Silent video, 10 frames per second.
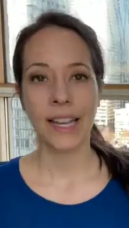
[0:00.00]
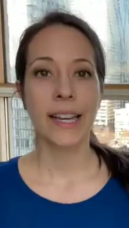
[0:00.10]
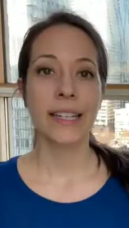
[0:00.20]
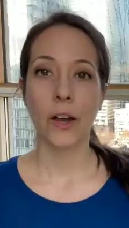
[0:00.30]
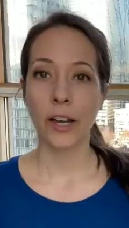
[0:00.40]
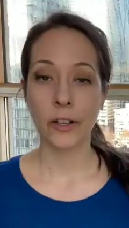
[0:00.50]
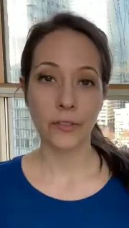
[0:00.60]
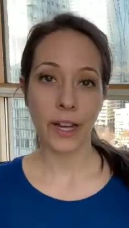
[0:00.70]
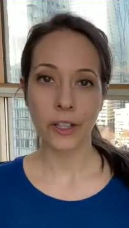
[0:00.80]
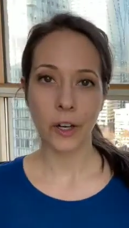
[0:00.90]
Now, I don't
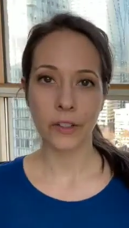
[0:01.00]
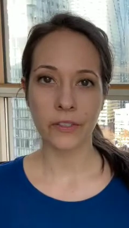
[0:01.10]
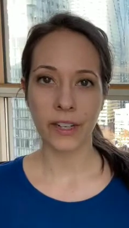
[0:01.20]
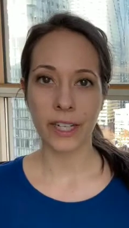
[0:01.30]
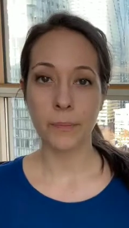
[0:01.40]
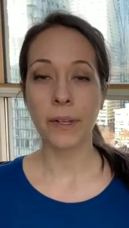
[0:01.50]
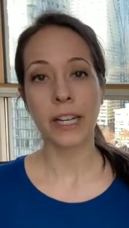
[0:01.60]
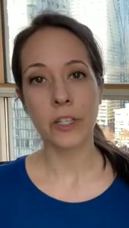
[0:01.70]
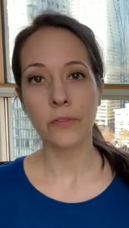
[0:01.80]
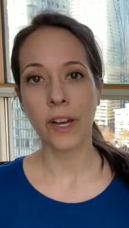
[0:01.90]
find COVID funny, but I
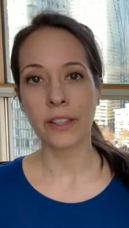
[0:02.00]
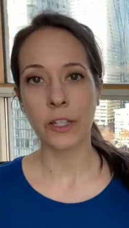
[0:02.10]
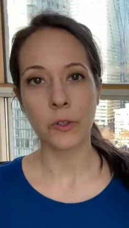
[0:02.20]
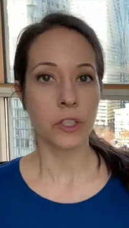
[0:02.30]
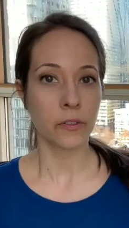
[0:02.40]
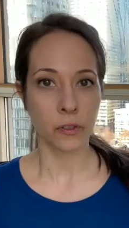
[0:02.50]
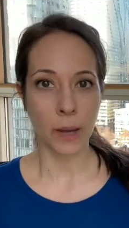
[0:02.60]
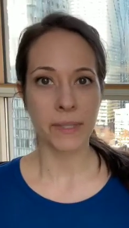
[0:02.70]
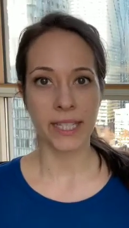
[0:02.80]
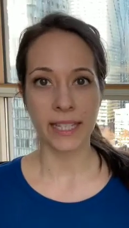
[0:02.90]
do find the notion of
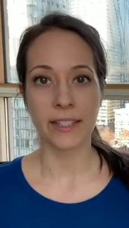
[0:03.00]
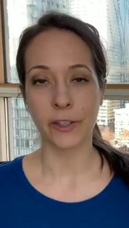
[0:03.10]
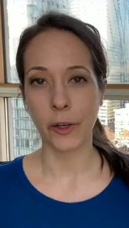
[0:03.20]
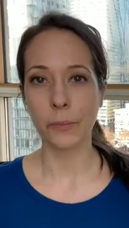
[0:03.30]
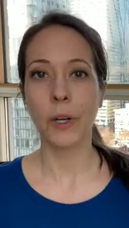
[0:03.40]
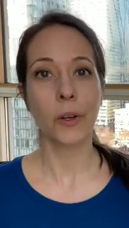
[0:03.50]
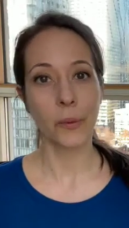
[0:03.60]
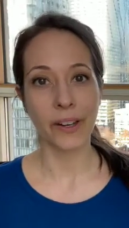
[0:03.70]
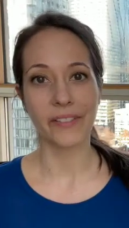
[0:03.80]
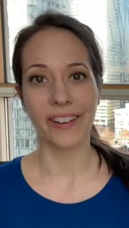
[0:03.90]
rapid tests at home
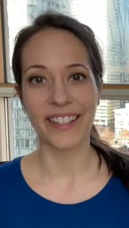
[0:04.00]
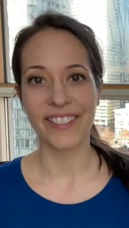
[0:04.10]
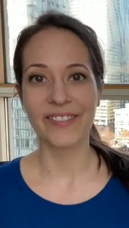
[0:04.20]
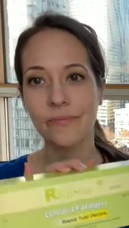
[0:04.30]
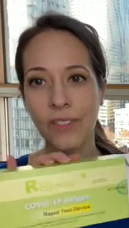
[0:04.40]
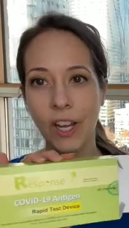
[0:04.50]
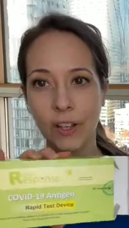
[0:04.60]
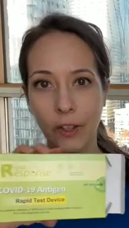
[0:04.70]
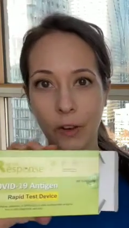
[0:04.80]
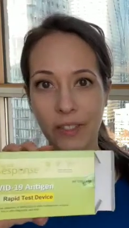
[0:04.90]
quite funny.
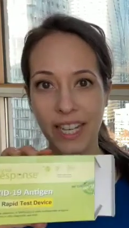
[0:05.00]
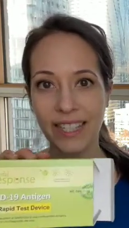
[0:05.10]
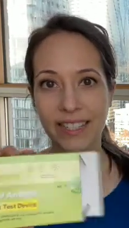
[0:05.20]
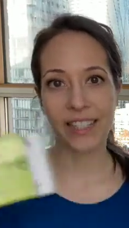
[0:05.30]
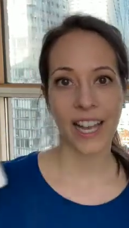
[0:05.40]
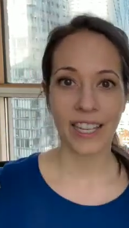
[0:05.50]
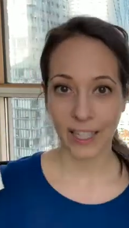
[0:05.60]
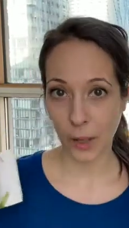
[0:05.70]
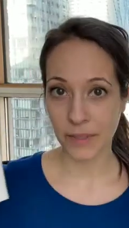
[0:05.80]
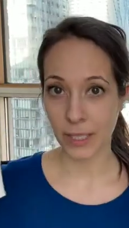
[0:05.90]
COVID test
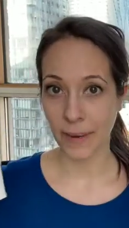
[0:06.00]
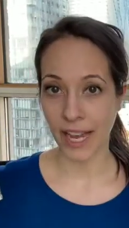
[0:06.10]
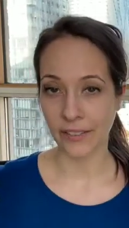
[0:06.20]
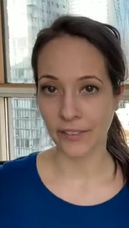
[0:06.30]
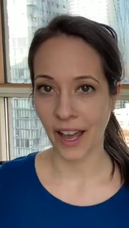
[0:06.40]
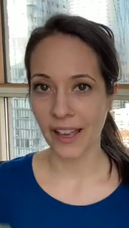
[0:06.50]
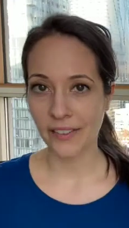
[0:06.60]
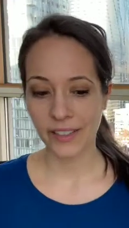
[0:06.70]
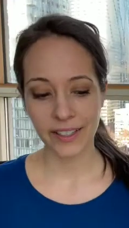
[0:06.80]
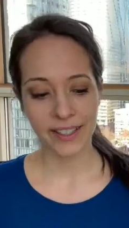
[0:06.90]
comes in a pack of five,
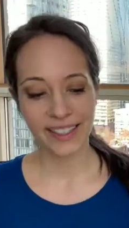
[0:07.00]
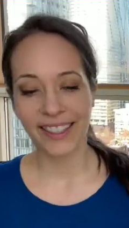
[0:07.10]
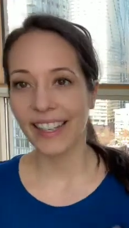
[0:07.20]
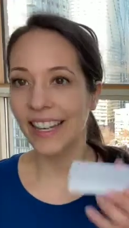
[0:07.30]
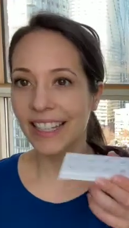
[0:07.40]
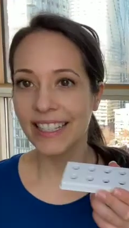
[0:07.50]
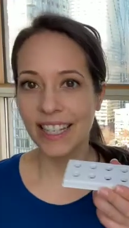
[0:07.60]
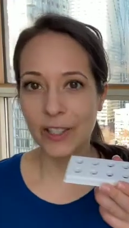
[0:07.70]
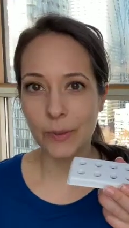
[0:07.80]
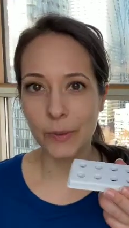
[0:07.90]

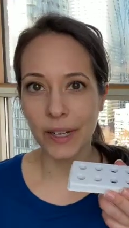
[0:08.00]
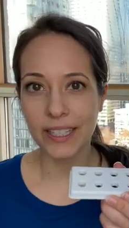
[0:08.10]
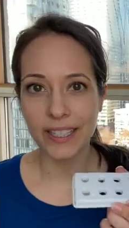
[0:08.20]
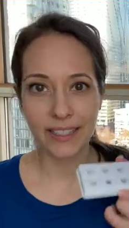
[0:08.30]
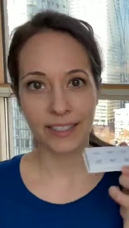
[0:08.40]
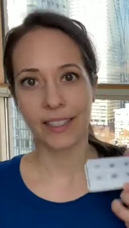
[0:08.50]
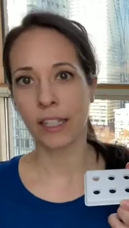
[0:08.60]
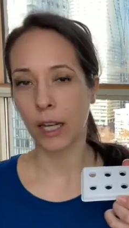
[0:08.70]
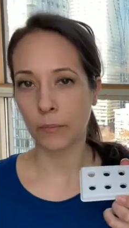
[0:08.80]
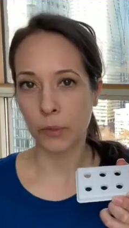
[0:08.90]
test tube trays,
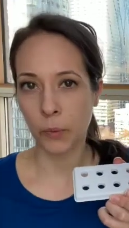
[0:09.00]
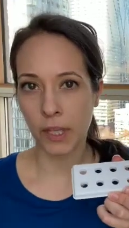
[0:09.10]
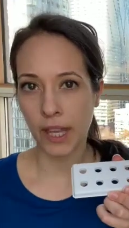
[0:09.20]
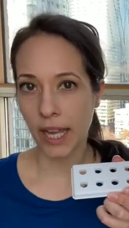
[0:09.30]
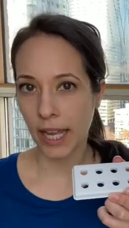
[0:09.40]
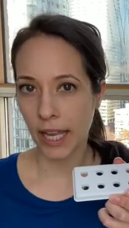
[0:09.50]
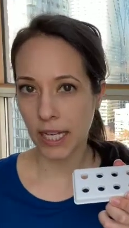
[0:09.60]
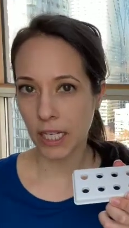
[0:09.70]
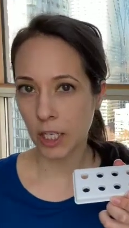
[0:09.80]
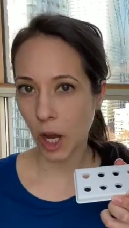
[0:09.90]
comes with
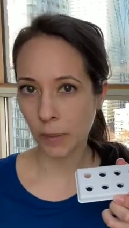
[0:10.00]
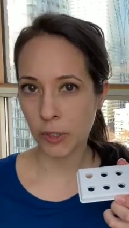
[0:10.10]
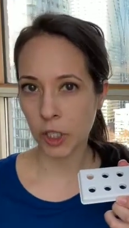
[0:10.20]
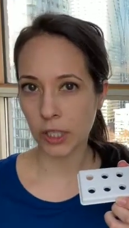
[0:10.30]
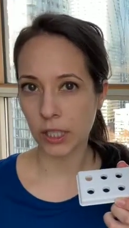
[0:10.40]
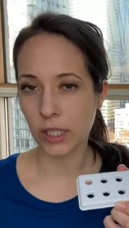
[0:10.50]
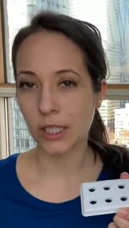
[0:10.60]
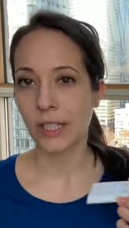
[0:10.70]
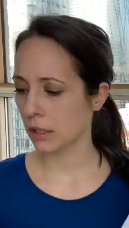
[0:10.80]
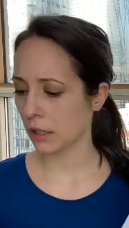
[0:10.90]
eight options.
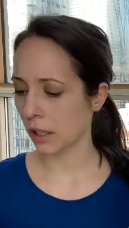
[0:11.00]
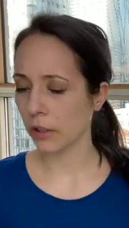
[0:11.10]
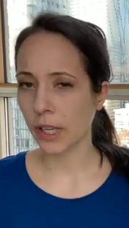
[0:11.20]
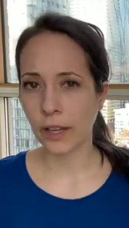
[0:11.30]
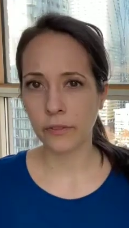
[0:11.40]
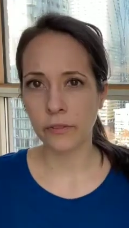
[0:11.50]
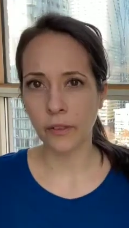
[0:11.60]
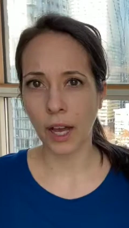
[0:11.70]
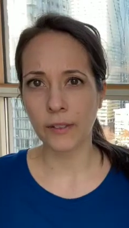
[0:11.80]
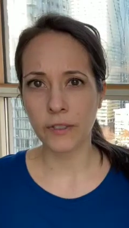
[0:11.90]
I only have
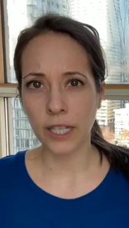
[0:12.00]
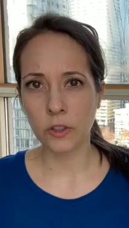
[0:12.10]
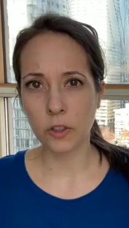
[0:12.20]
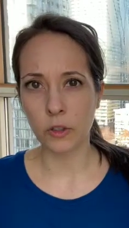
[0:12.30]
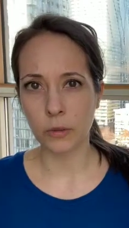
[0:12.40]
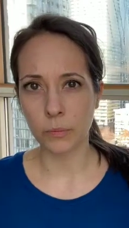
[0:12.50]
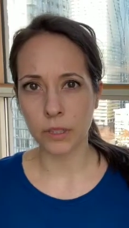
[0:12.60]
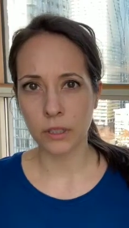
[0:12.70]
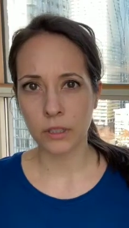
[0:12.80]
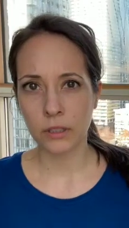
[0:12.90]
five test tubes,
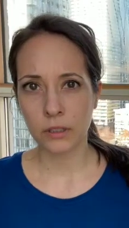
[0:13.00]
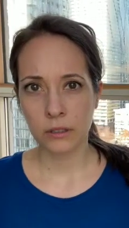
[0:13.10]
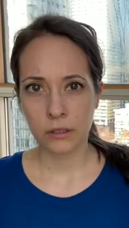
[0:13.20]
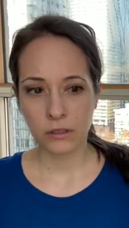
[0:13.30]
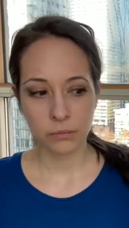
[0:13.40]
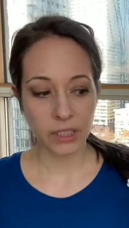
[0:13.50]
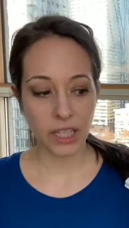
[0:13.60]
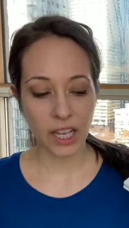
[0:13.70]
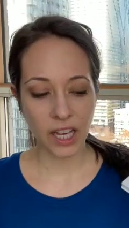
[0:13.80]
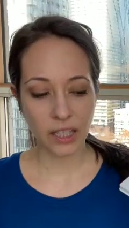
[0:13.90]
but
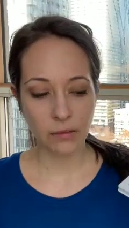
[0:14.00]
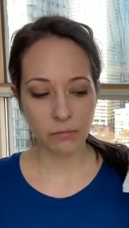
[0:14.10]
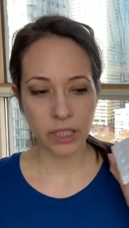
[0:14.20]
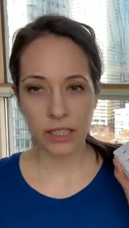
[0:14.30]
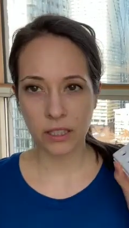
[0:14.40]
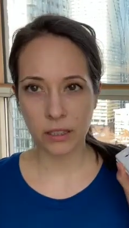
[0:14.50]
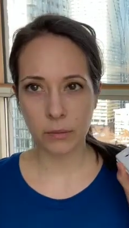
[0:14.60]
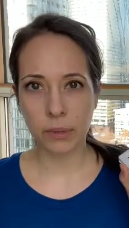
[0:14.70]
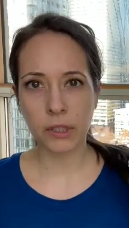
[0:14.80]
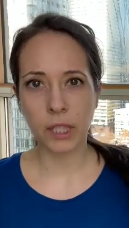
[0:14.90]
eight places to
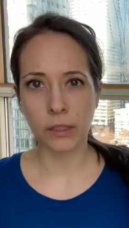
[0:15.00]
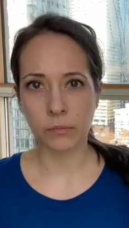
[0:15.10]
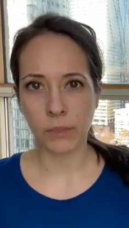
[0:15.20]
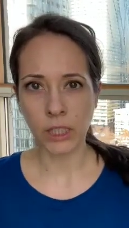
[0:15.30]
put them.